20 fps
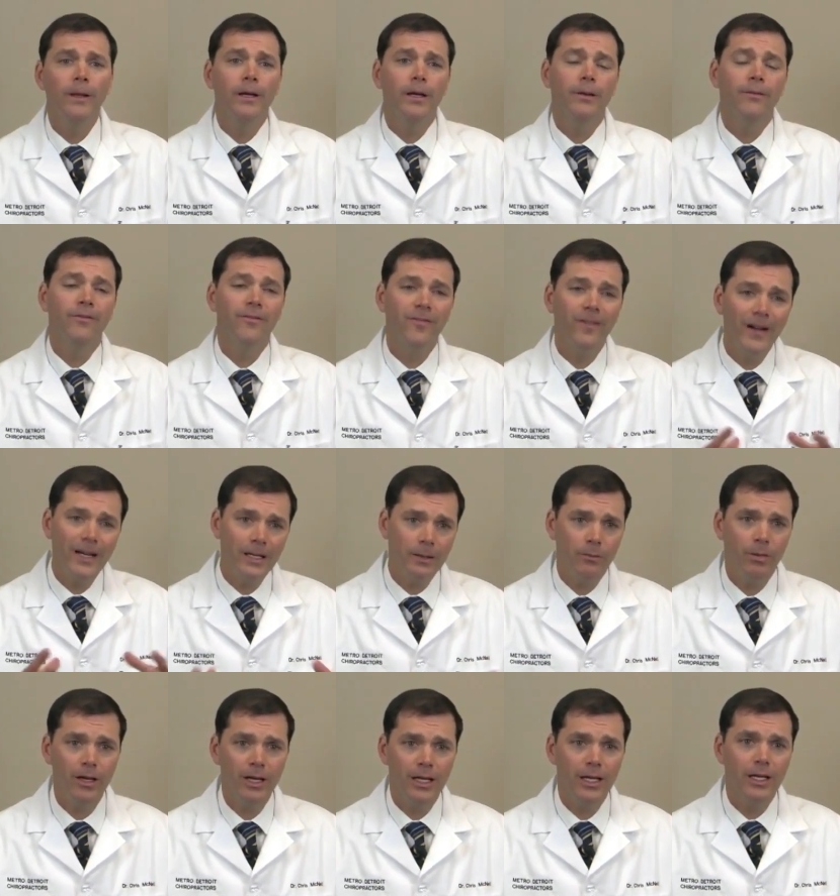uh, fight
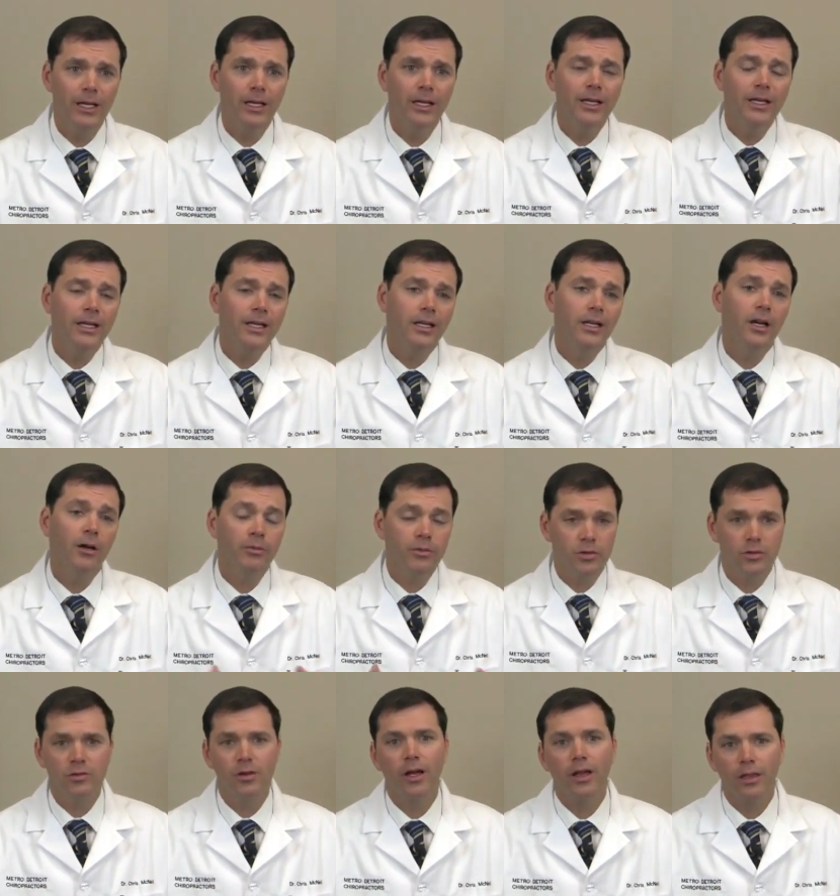pain, can help
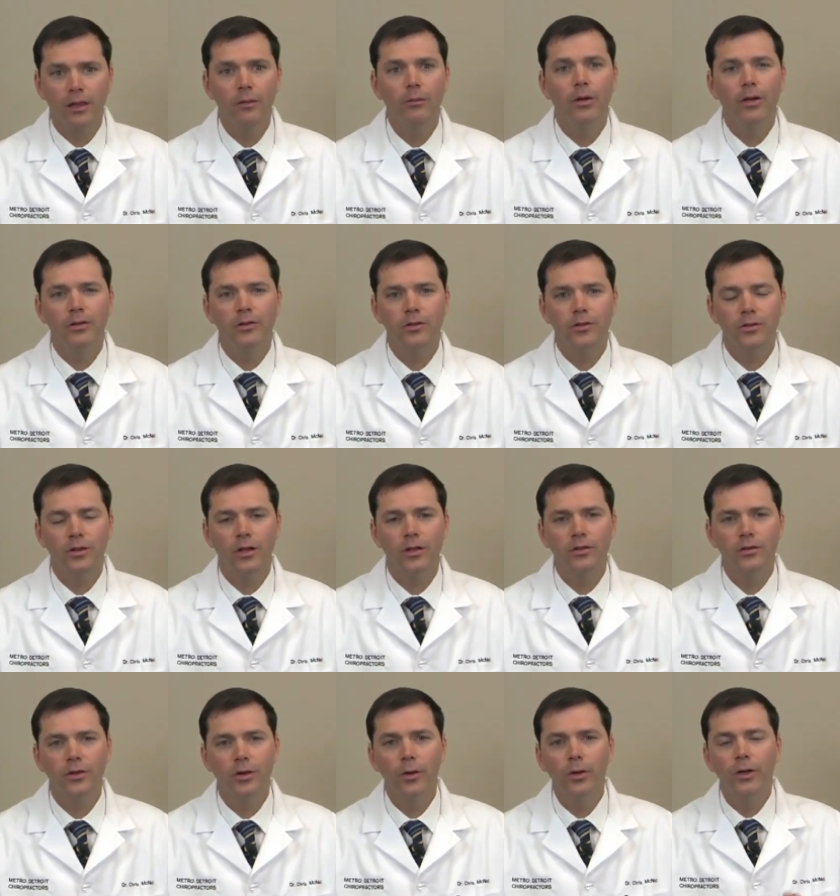strengthen muscles
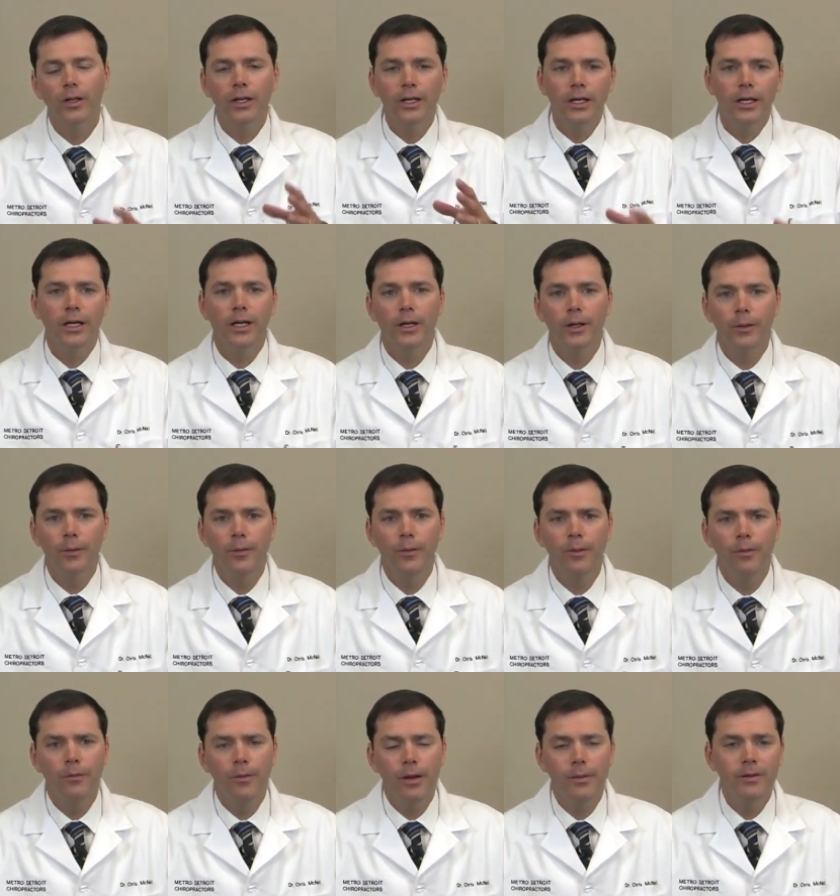also.
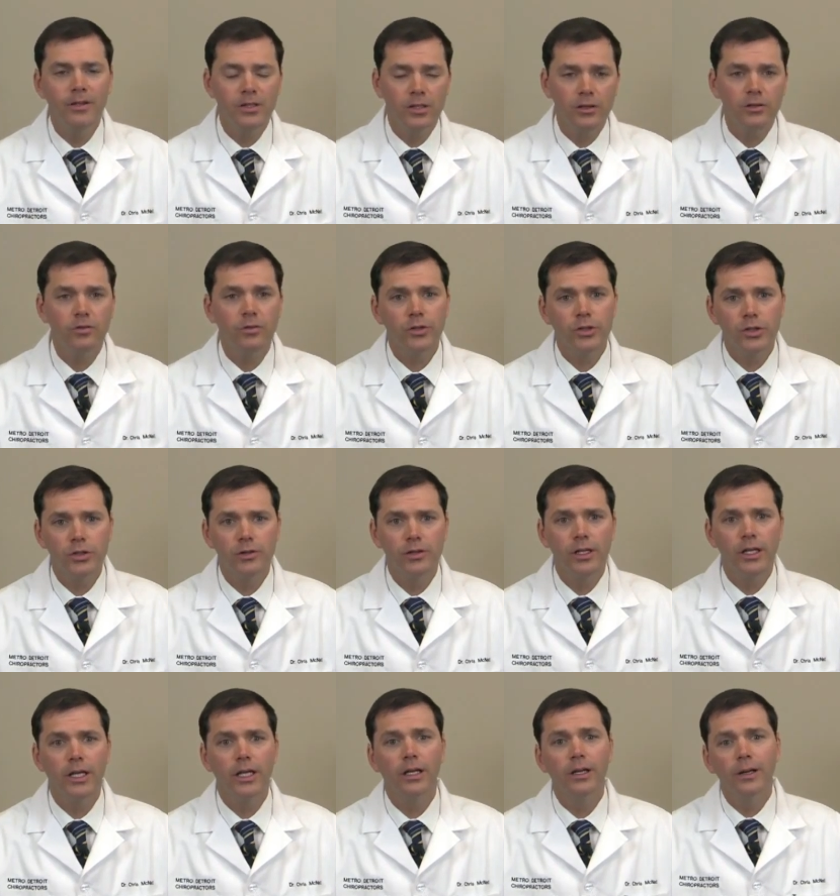Um, maybe just what you
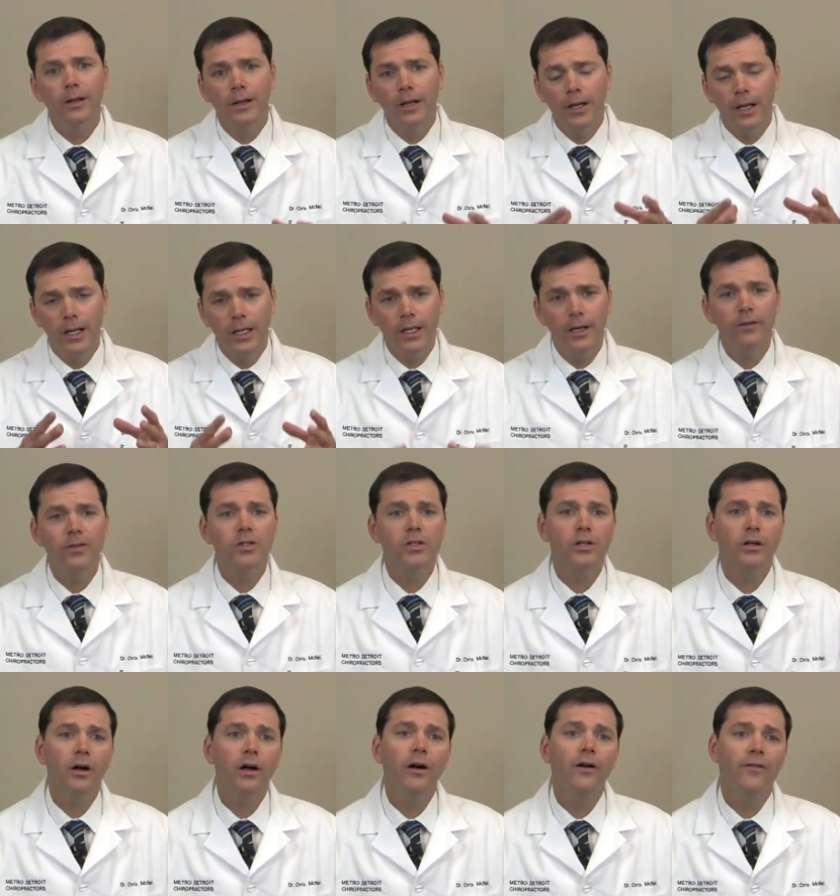need. Uh, give us
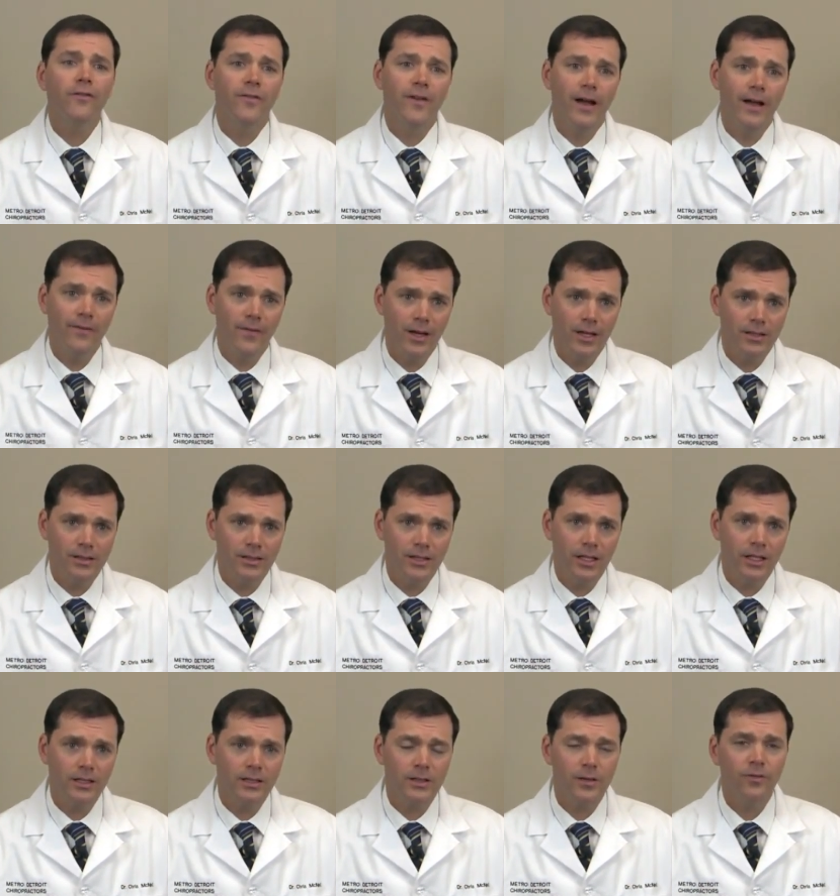a call,
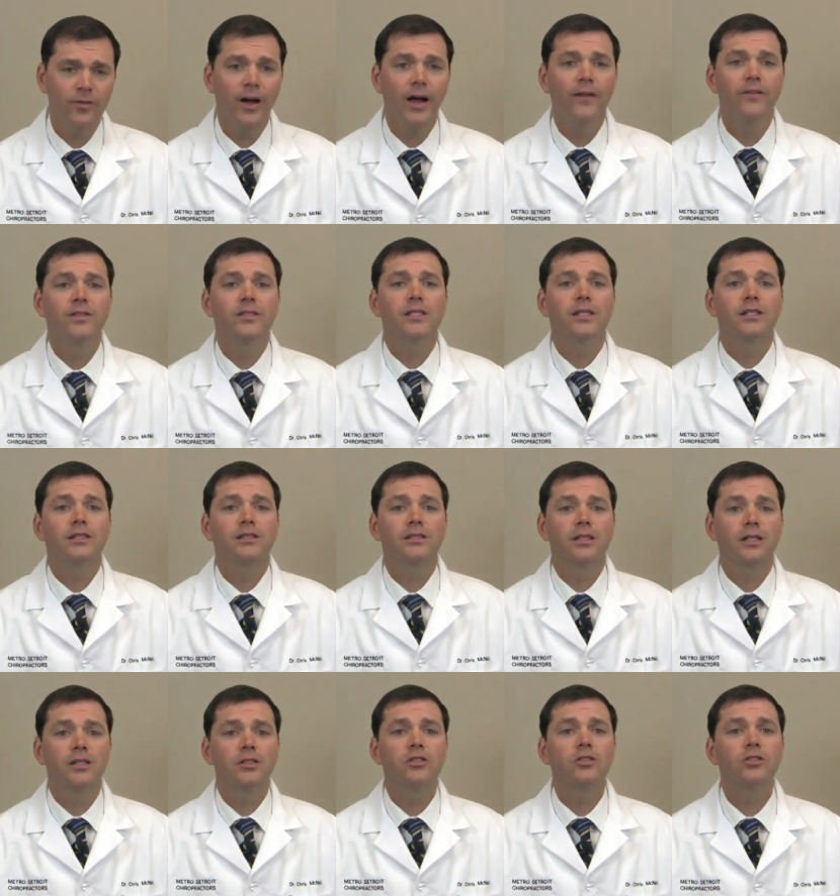
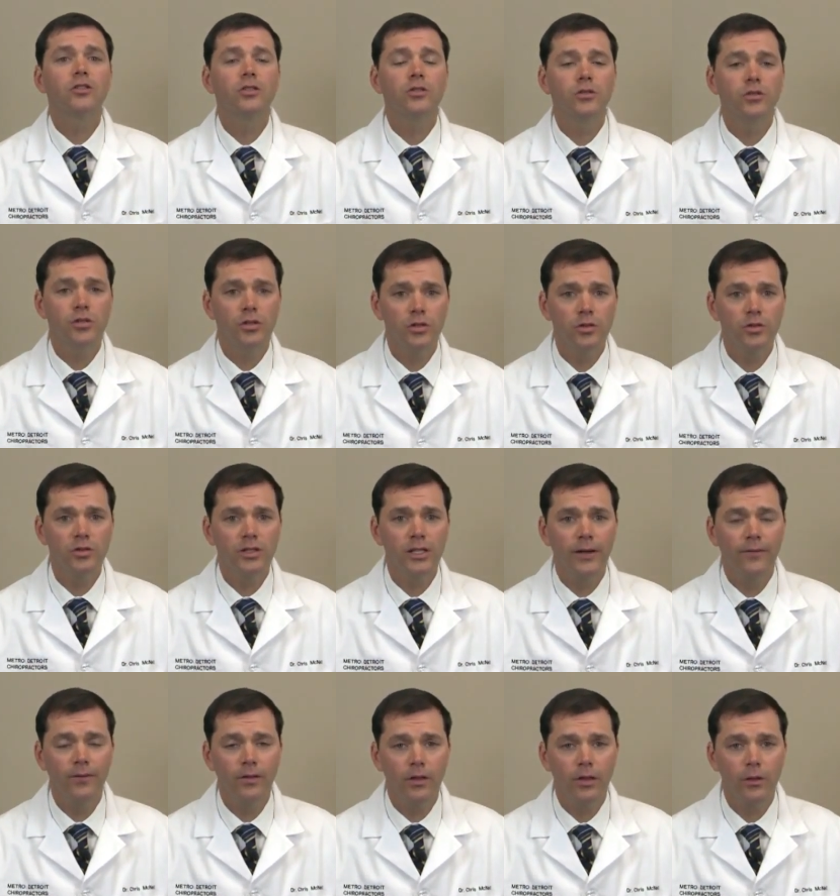
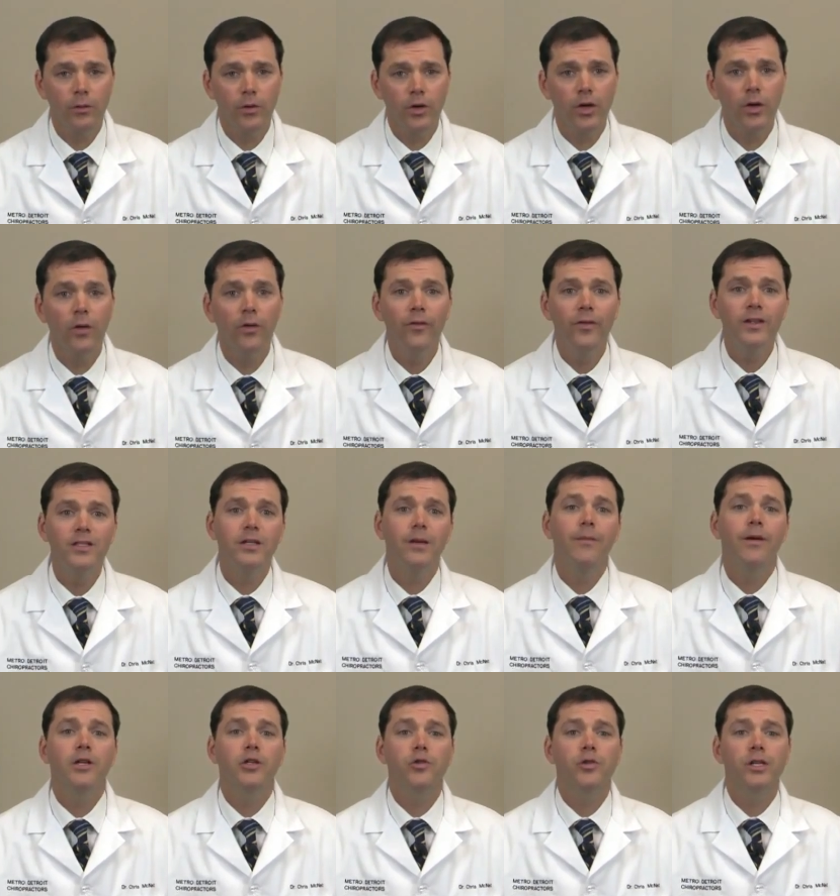586-566-2273 or visit
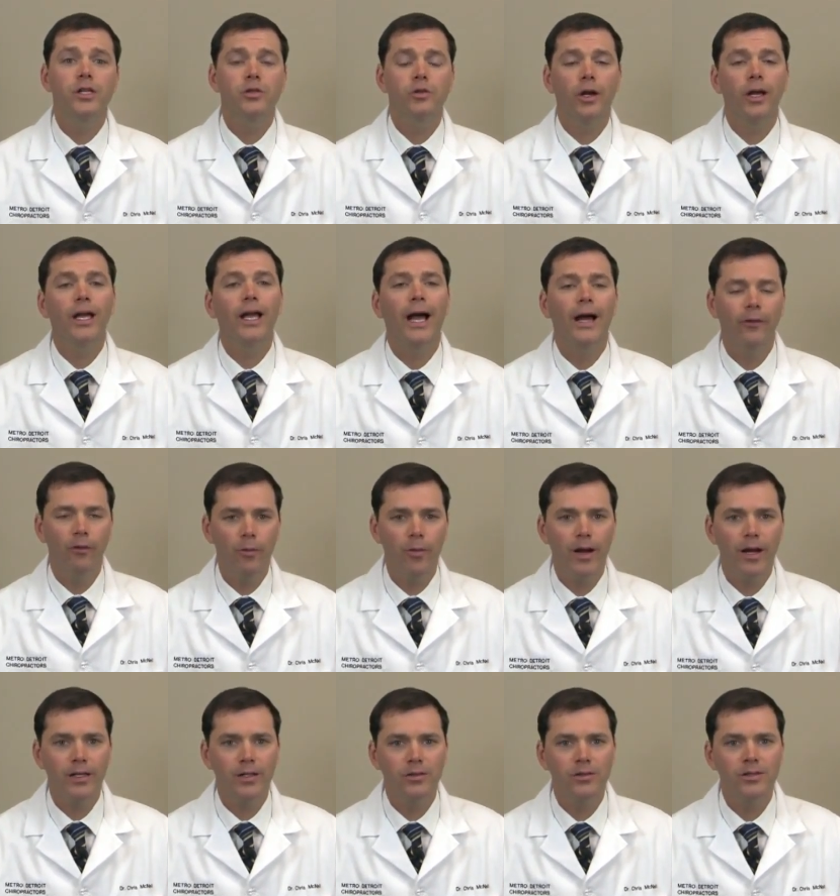
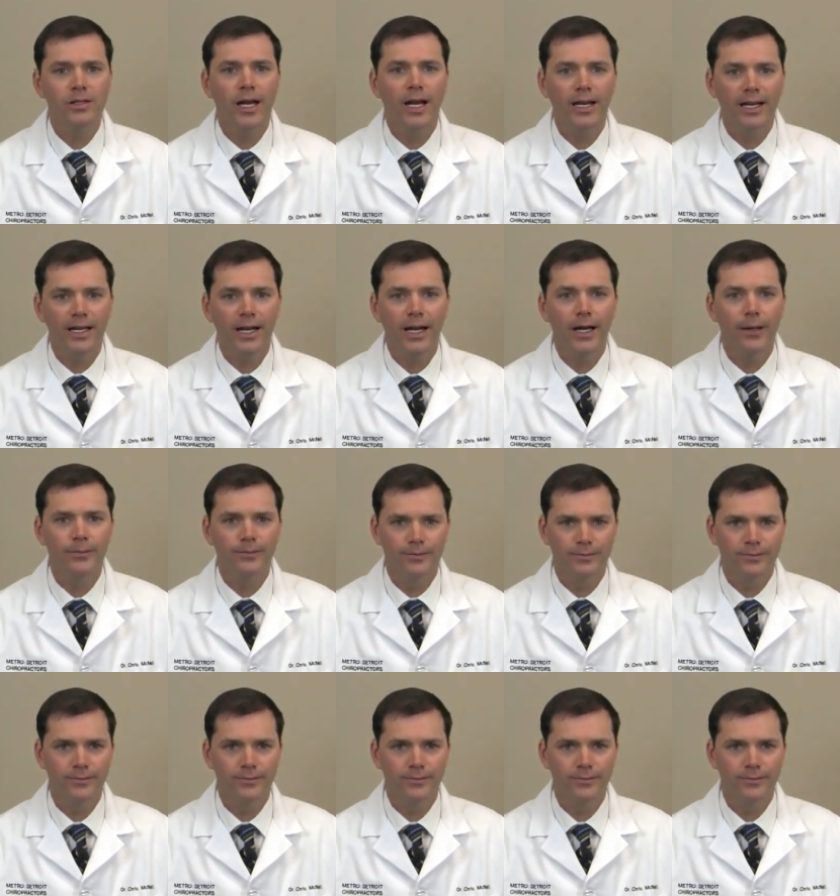MetroDetroitChiropractors.com.